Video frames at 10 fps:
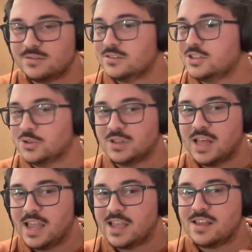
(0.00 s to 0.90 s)
to
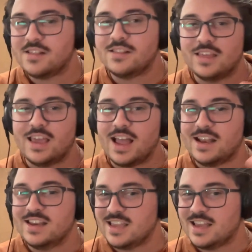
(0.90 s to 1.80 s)
like the
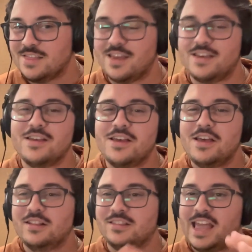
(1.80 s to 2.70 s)
idea that
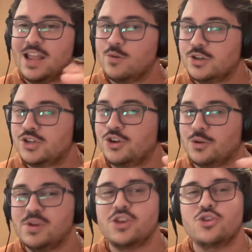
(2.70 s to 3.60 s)
language could
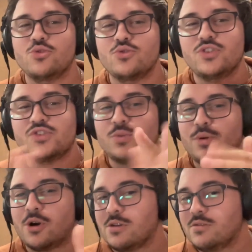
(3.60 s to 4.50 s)
be used as a
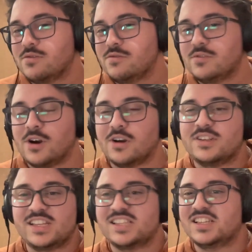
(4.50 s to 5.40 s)
part of
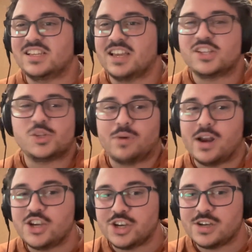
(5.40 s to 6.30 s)
artistic
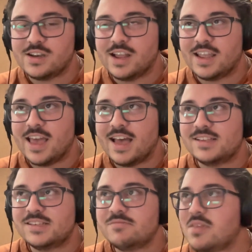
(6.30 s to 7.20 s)
expression, I guess.